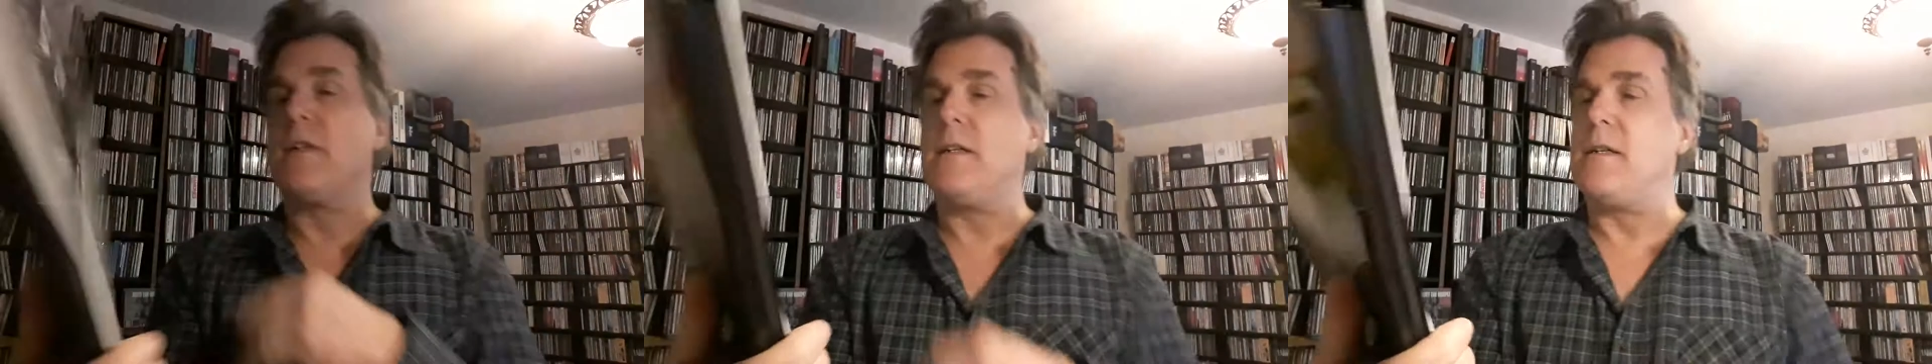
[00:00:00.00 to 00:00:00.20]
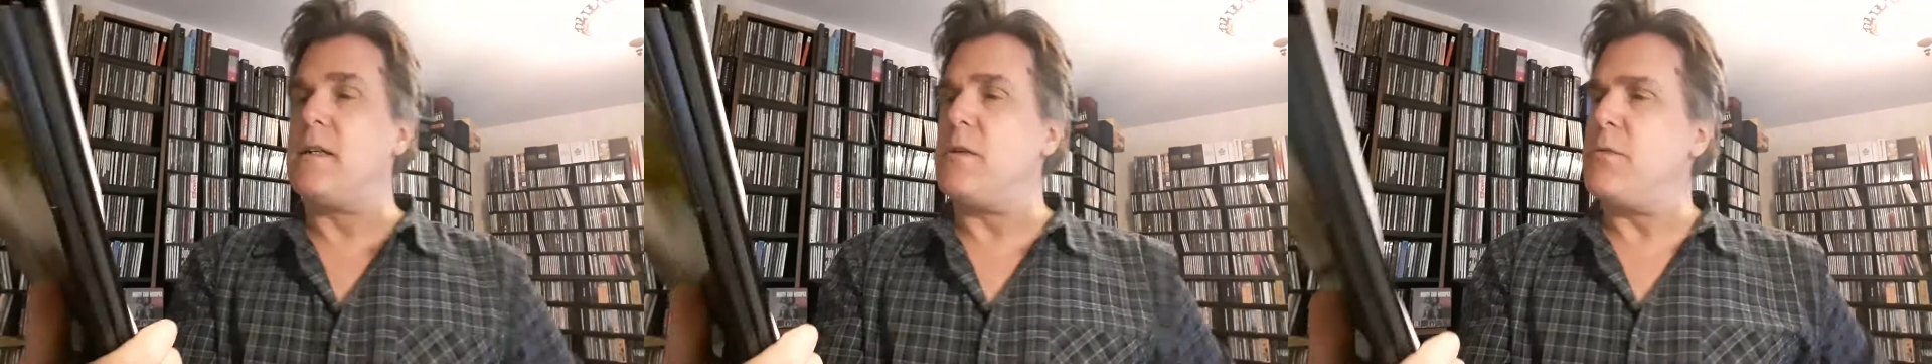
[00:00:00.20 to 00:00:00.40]

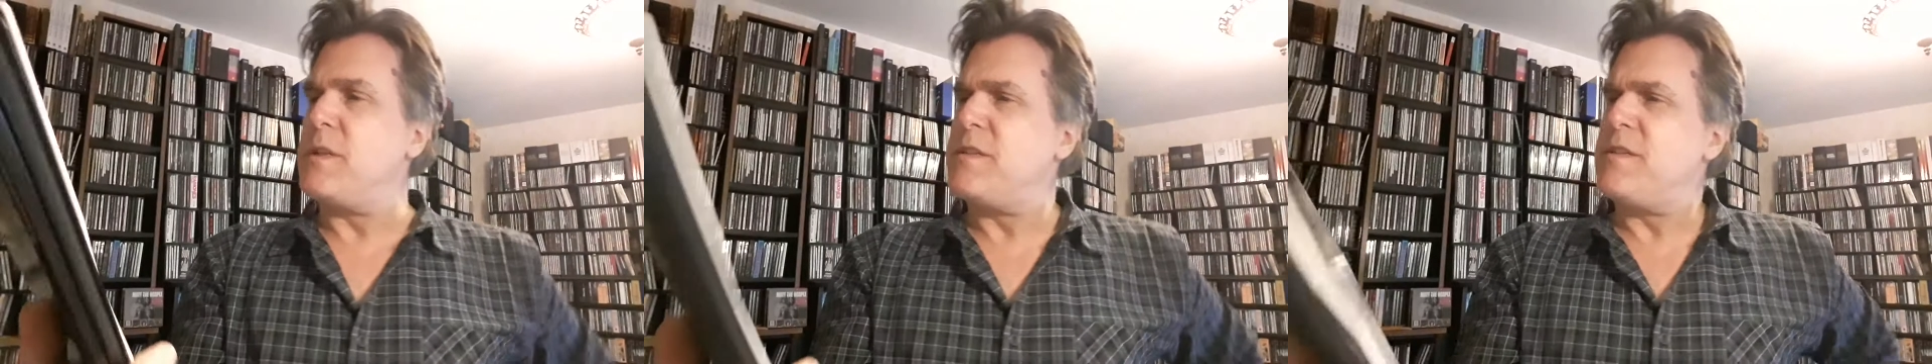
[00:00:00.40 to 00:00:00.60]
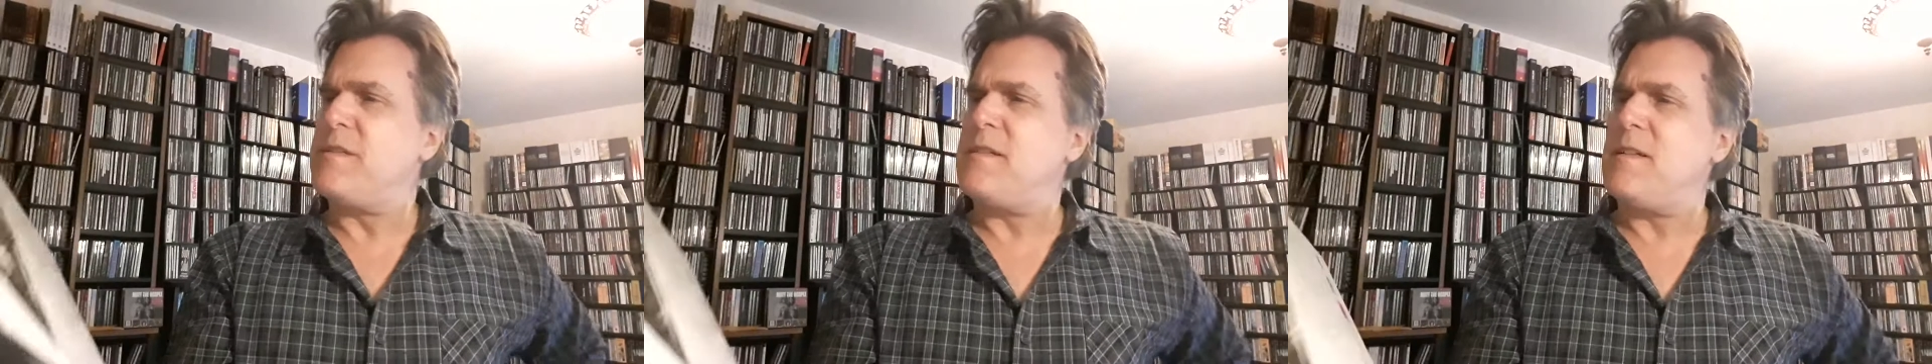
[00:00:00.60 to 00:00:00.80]
Hall,
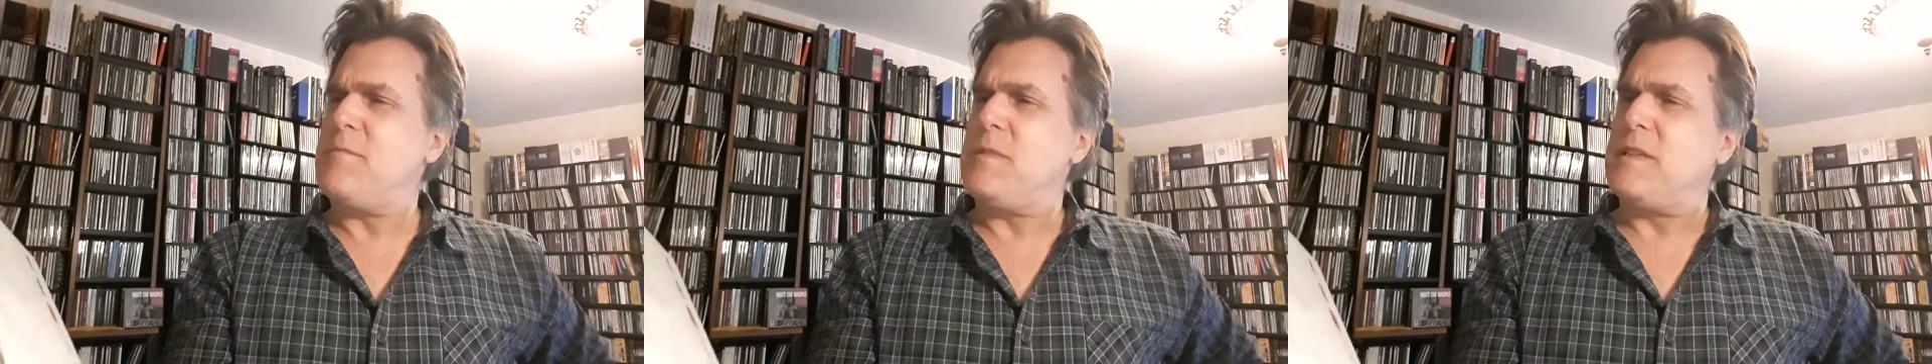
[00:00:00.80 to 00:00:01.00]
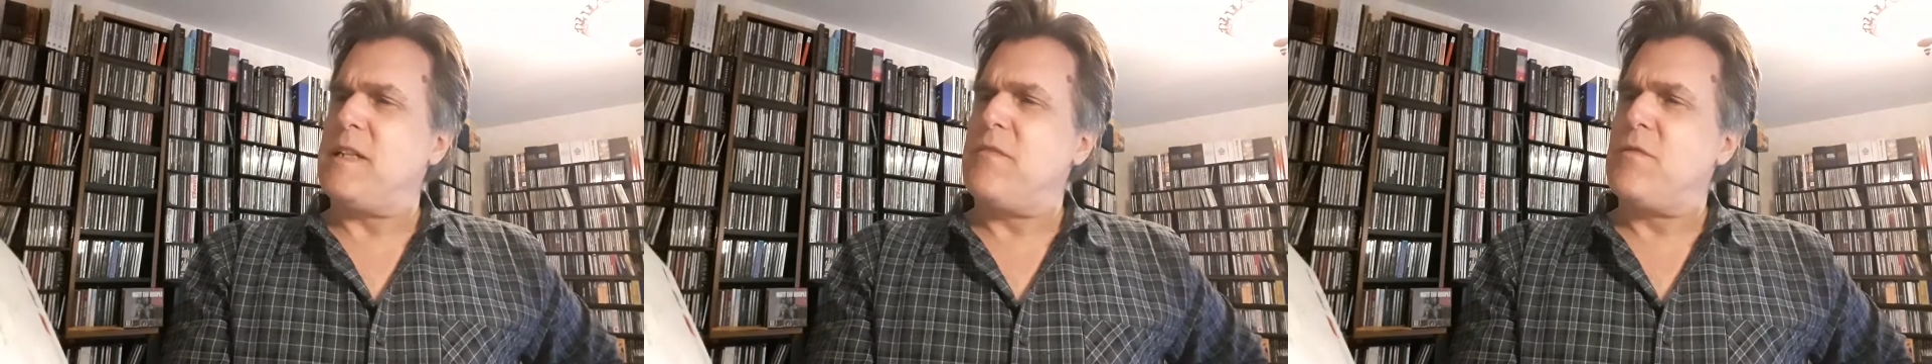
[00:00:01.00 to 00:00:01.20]
which is
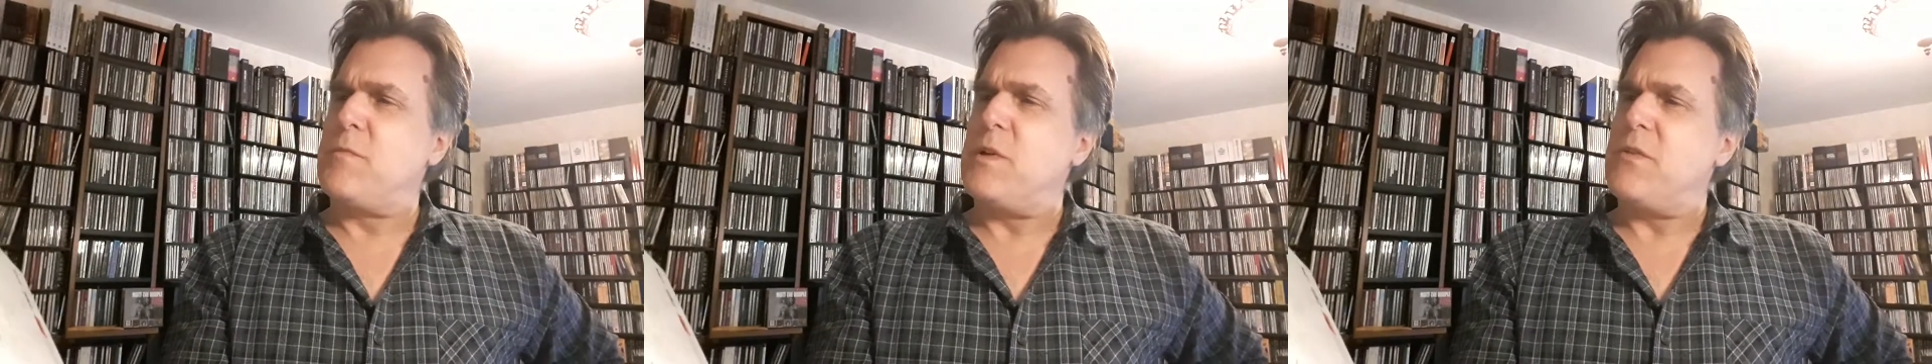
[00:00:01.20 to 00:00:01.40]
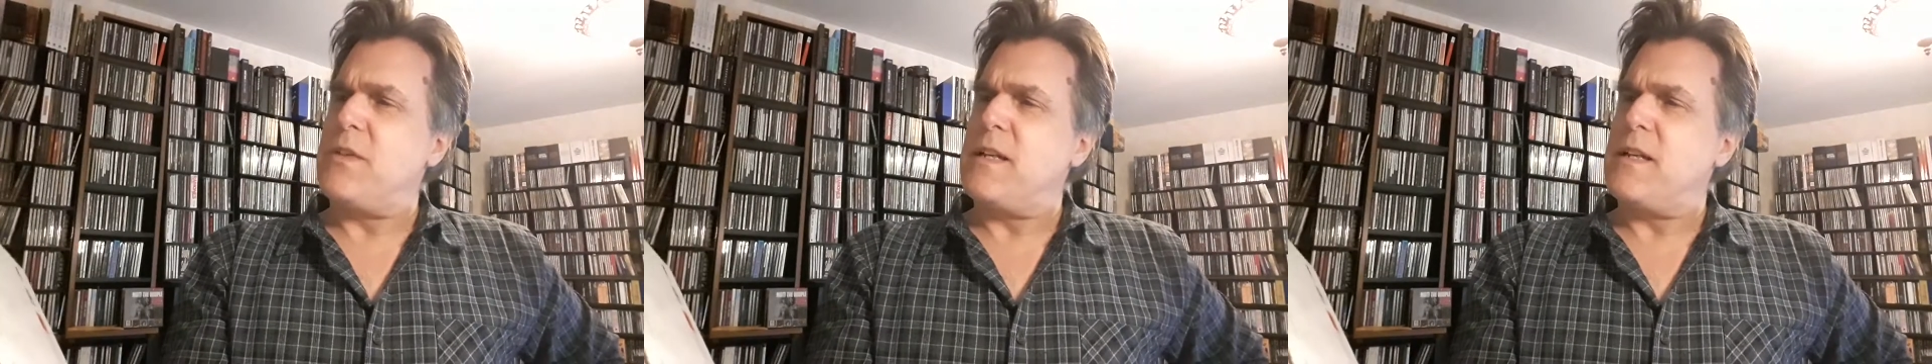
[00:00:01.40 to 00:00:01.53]
unbelievable